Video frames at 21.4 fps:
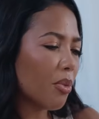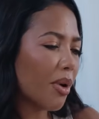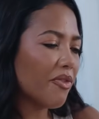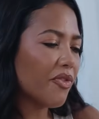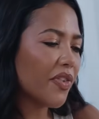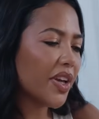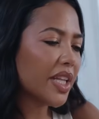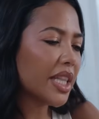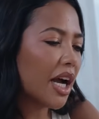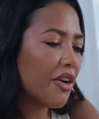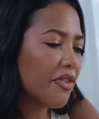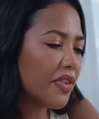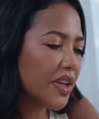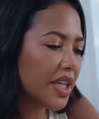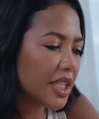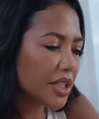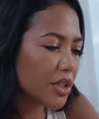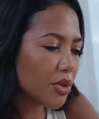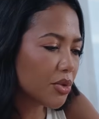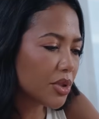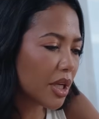One thing that I think
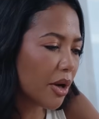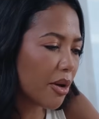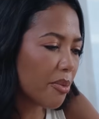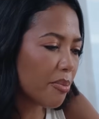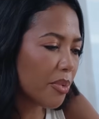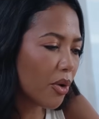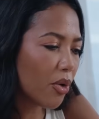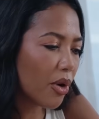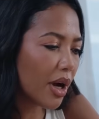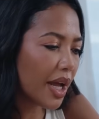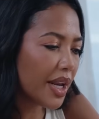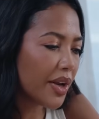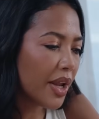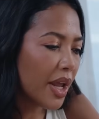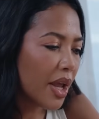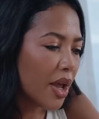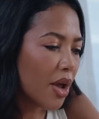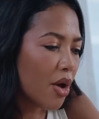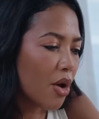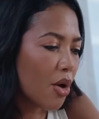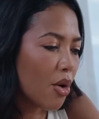is also important.
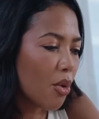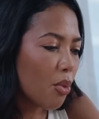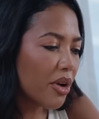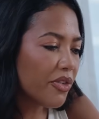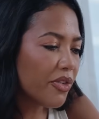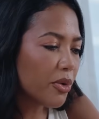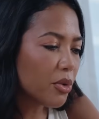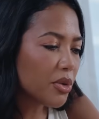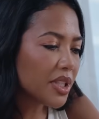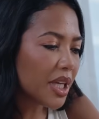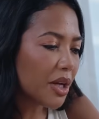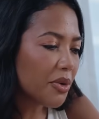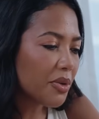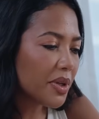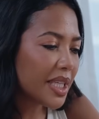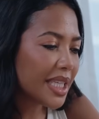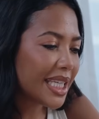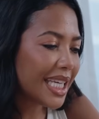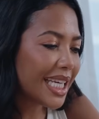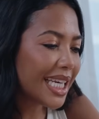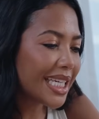We've also
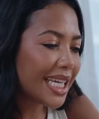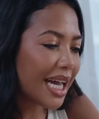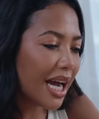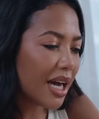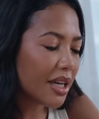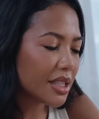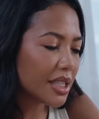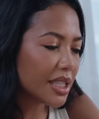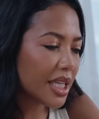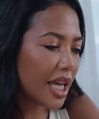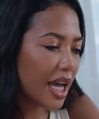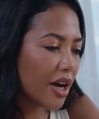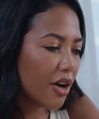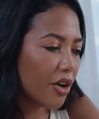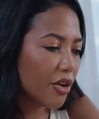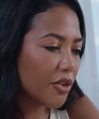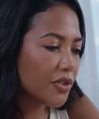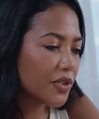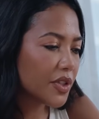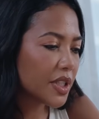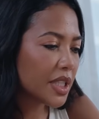kid
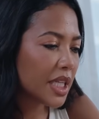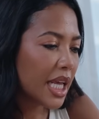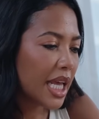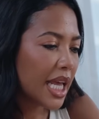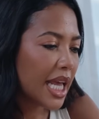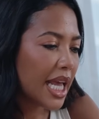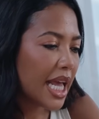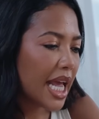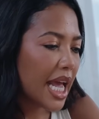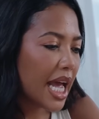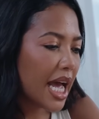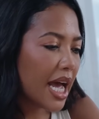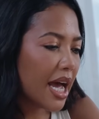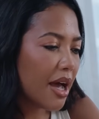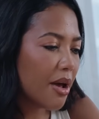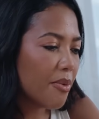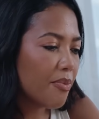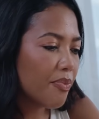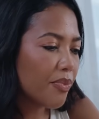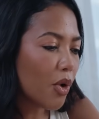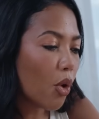ourselves,
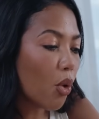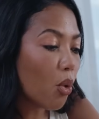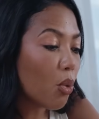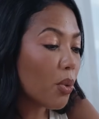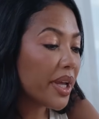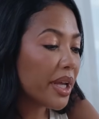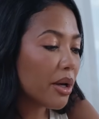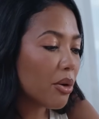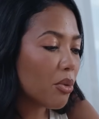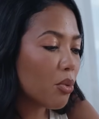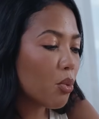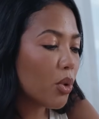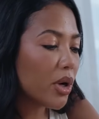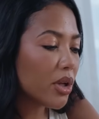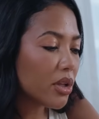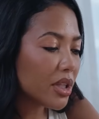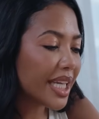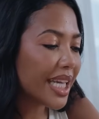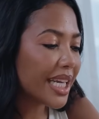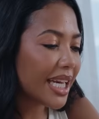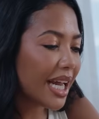or we
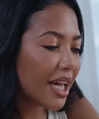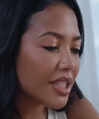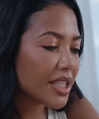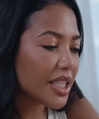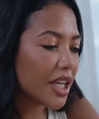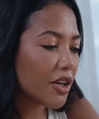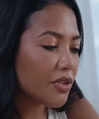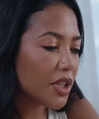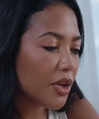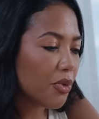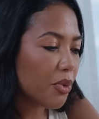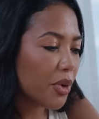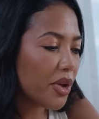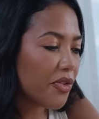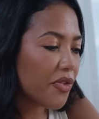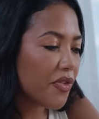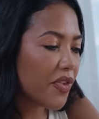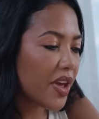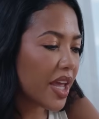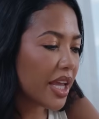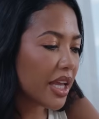will kid ourselves if we
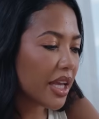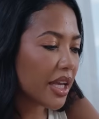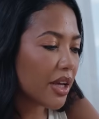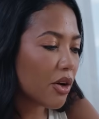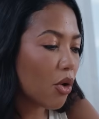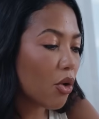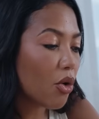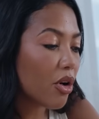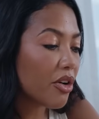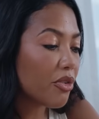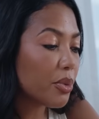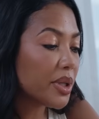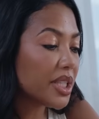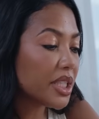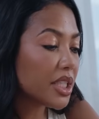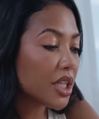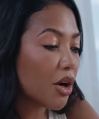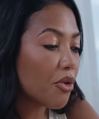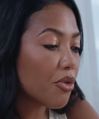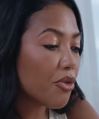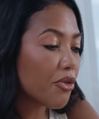think or if we
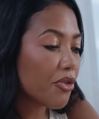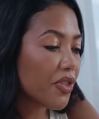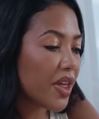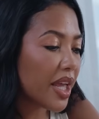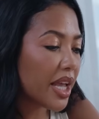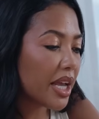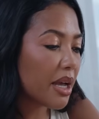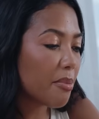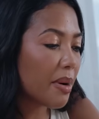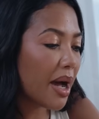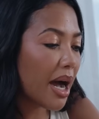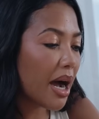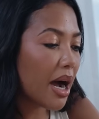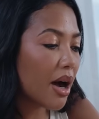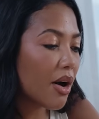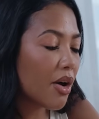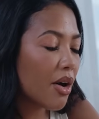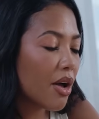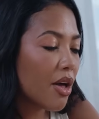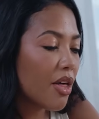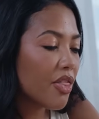don't think
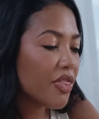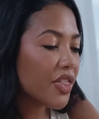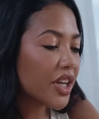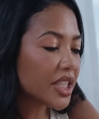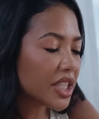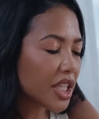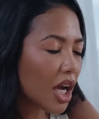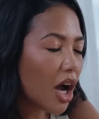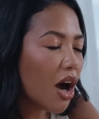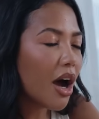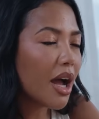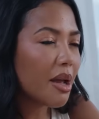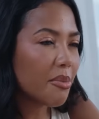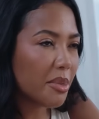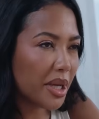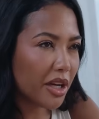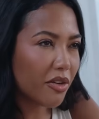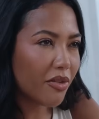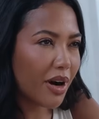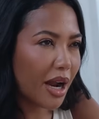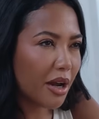about the
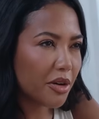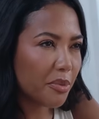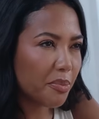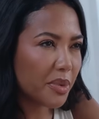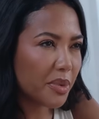timing around a